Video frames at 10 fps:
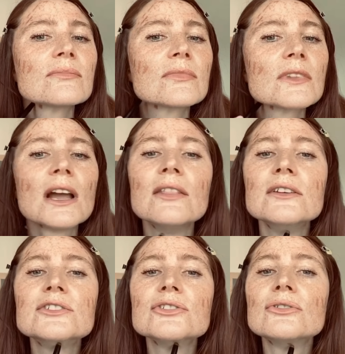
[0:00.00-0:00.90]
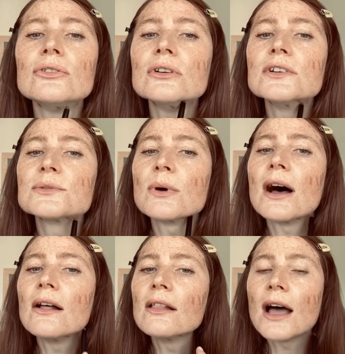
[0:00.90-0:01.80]
the jaw as
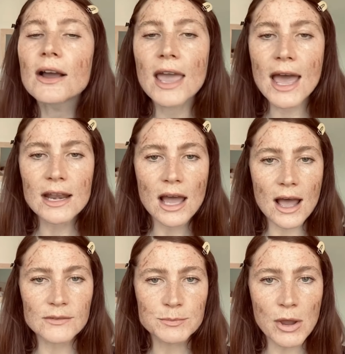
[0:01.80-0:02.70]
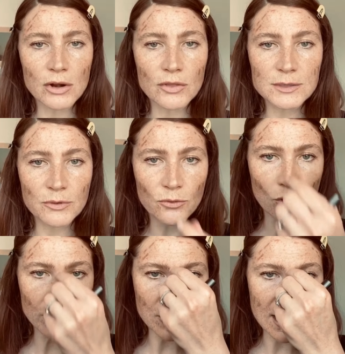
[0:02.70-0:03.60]
well. Again, I have spoken on this before.
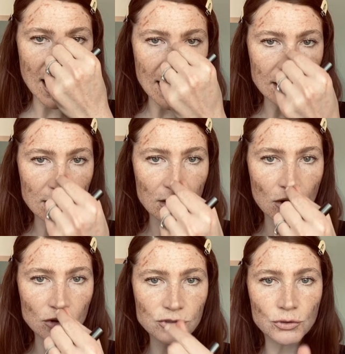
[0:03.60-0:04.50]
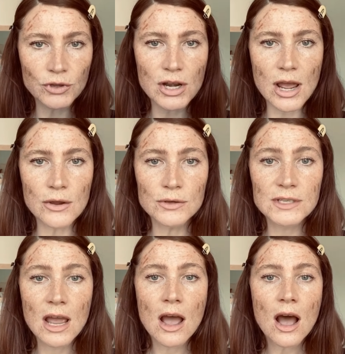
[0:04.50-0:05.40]
You can contour the nose.
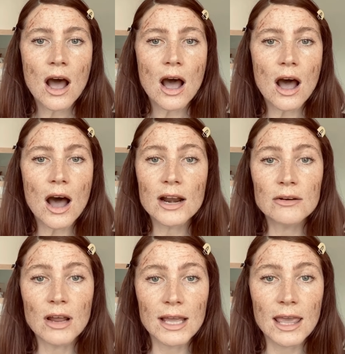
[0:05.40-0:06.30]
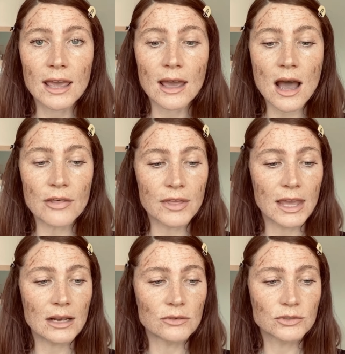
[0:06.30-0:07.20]
I don't like it. I think
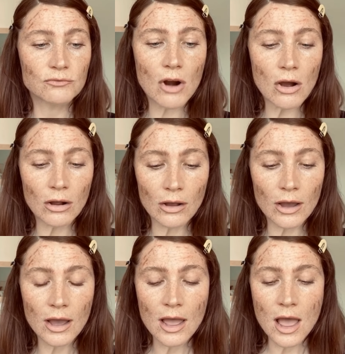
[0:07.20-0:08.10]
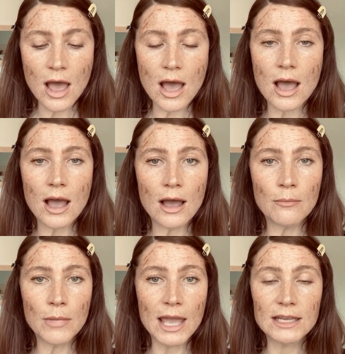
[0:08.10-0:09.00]
it looks wrong.
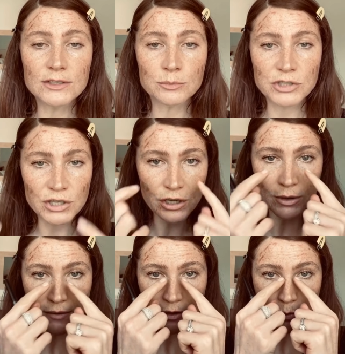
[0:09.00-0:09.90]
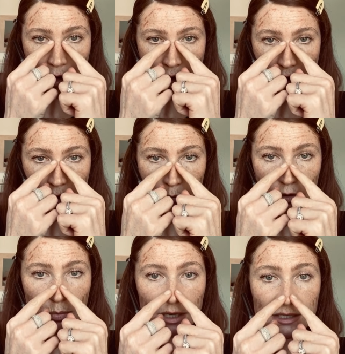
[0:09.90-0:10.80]
It's up to you. If you were, it would
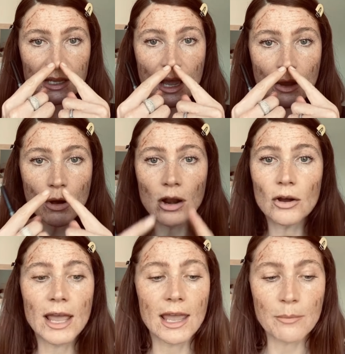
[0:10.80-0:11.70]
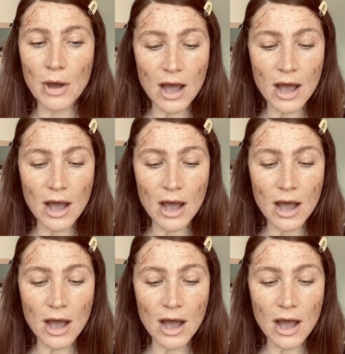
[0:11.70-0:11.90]
be to go along here, but